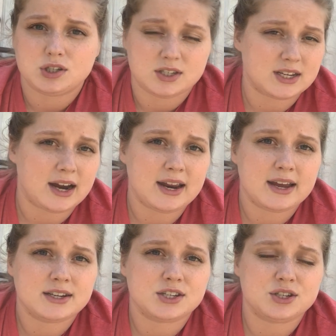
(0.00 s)
signing
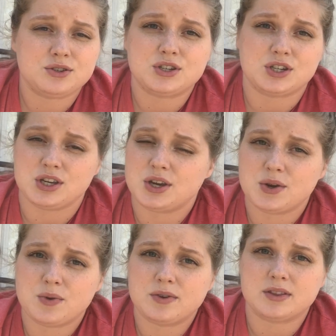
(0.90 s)
into News to
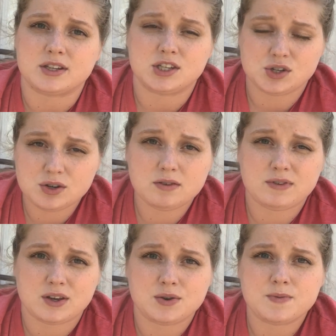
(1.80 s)
You, the student
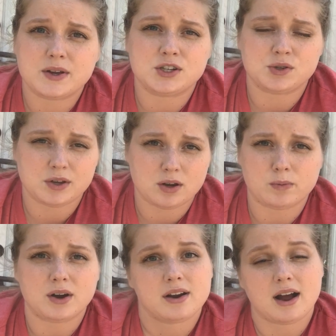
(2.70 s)
view, and doing your
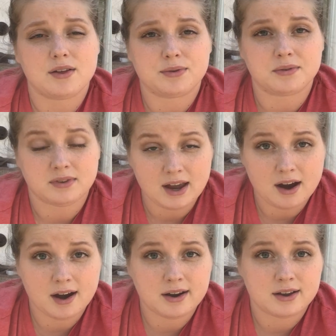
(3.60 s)
work through
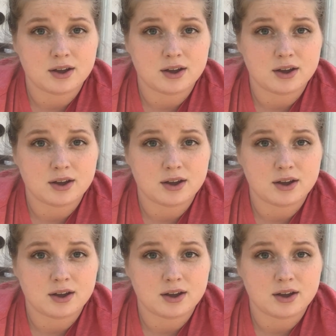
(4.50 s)
there.